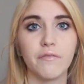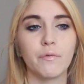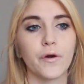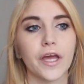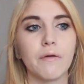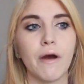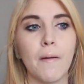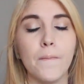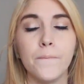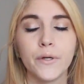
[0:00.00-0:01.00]
I've been working
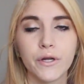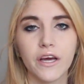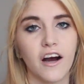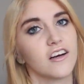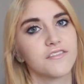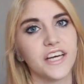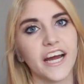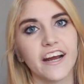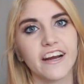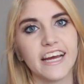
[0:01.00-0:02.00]
my booty off
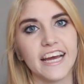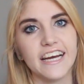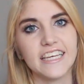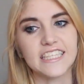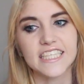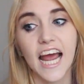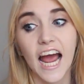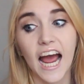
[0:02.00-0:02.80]
there, and